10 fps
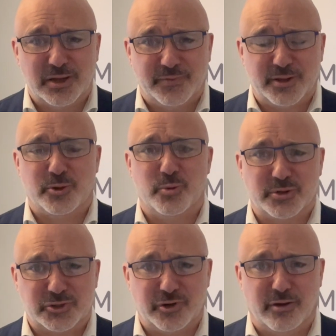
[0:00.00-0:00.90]
They do want
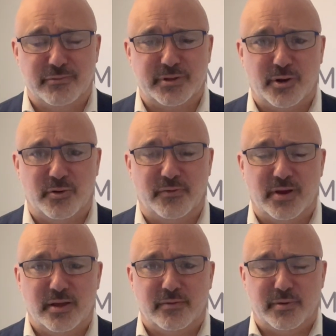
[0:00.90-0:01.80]
to try and resolve
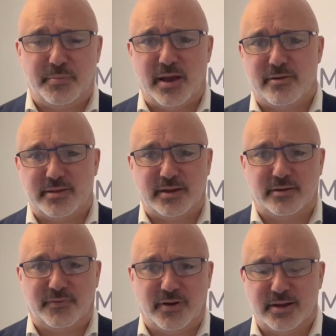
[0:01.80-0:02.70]
the parenting, the
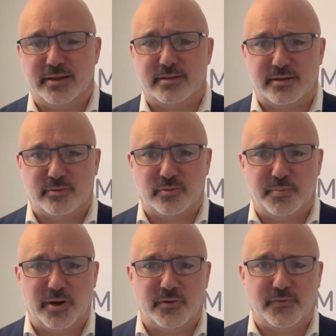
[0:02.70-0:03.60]
finances, or
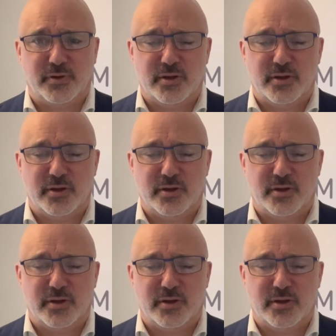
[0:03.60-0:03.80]
both